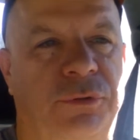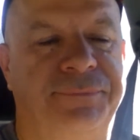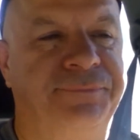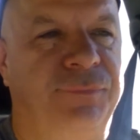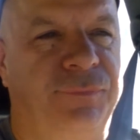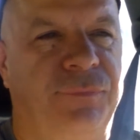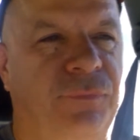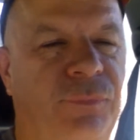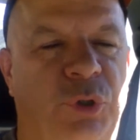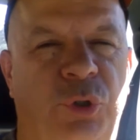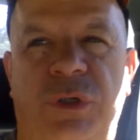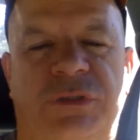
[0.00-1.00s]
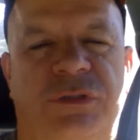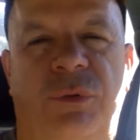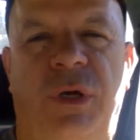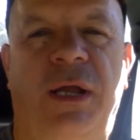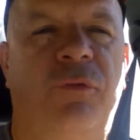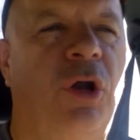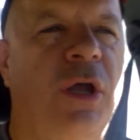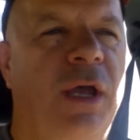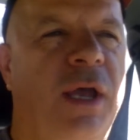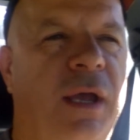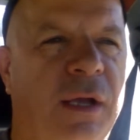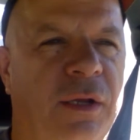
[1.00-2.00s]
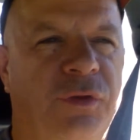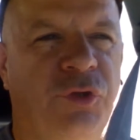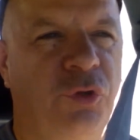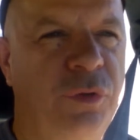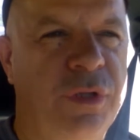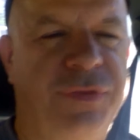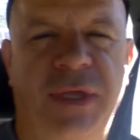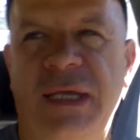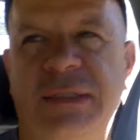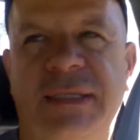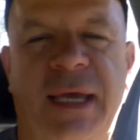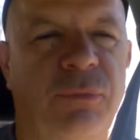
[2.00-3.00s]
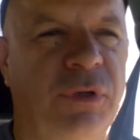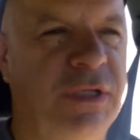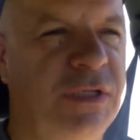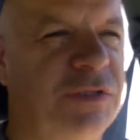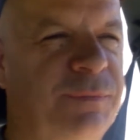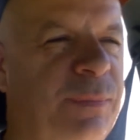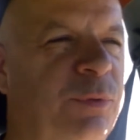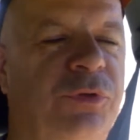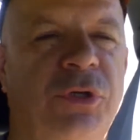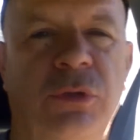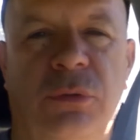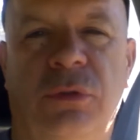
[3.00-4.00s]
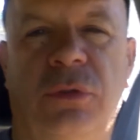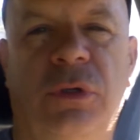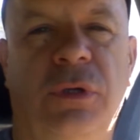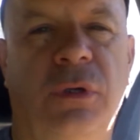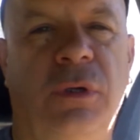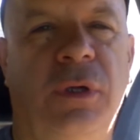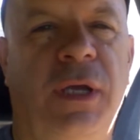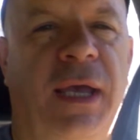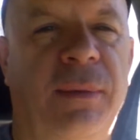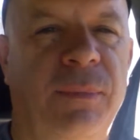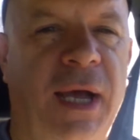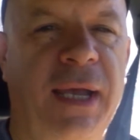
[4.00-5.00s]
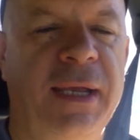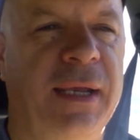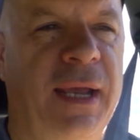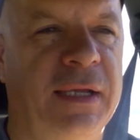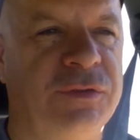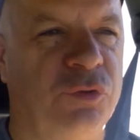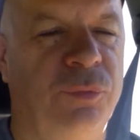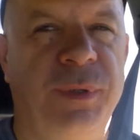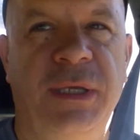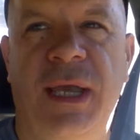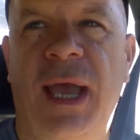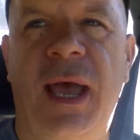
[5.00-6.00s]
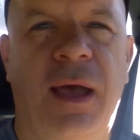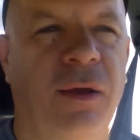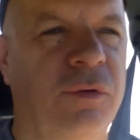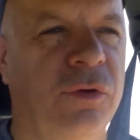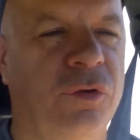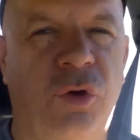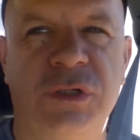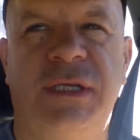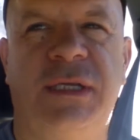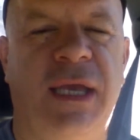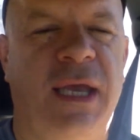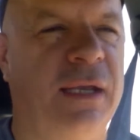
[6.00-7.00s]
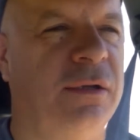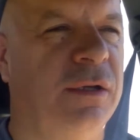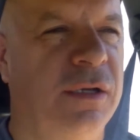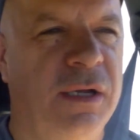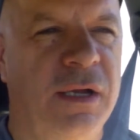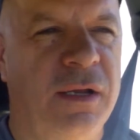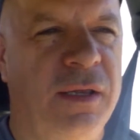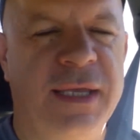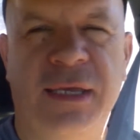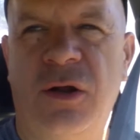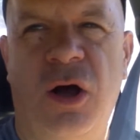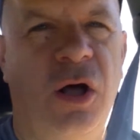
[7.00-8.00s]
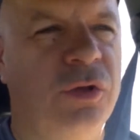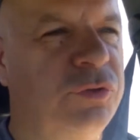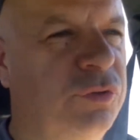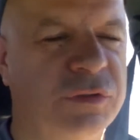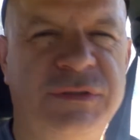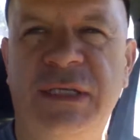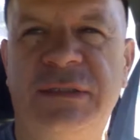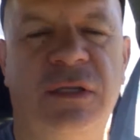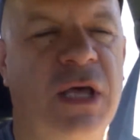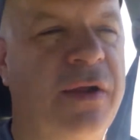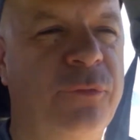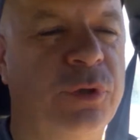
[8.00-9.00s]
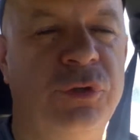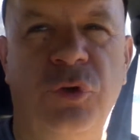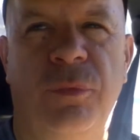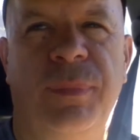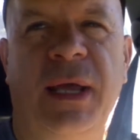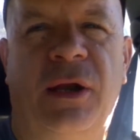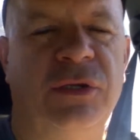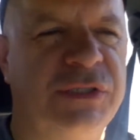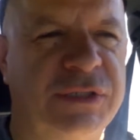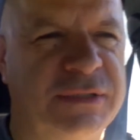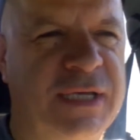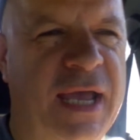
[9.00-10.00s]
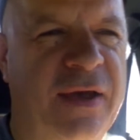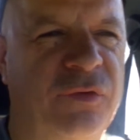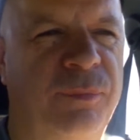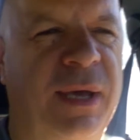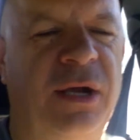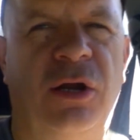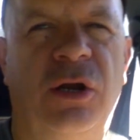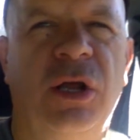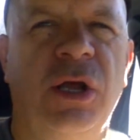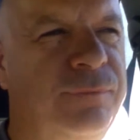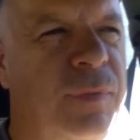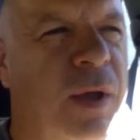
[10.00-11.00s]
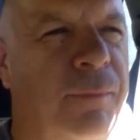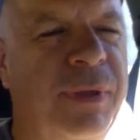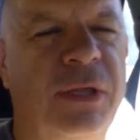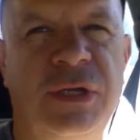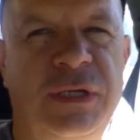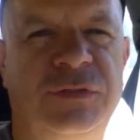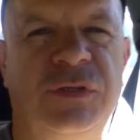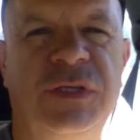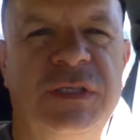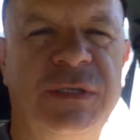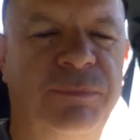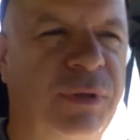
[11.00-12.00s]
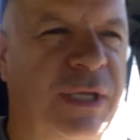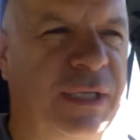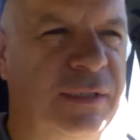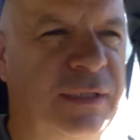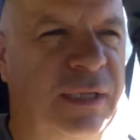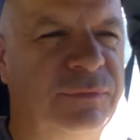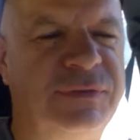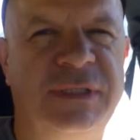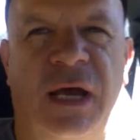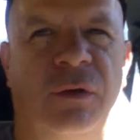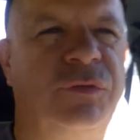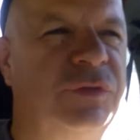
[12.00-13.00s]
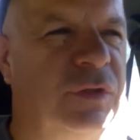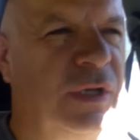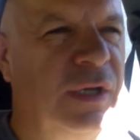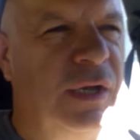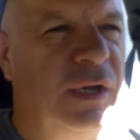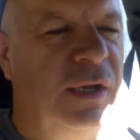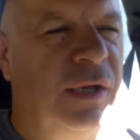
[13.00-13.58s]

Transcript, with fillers: or Buddhist or whatever, do the things that religious people do? And my answer would be, yeah, of course they can. They can all do those things. A lot of them can do it better just because they have ability to discipline themselves.